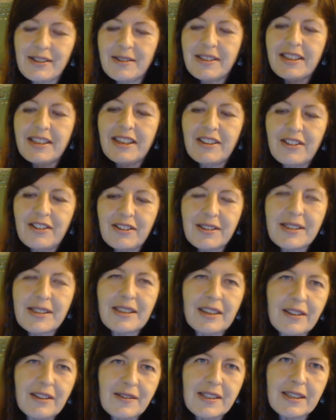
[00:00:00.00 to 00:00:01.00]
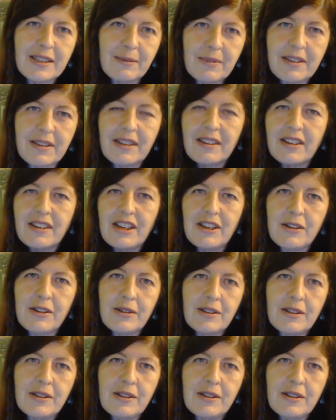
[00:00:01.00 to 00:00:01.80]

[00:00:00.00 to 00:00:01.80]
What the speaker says: you teach yourself something new,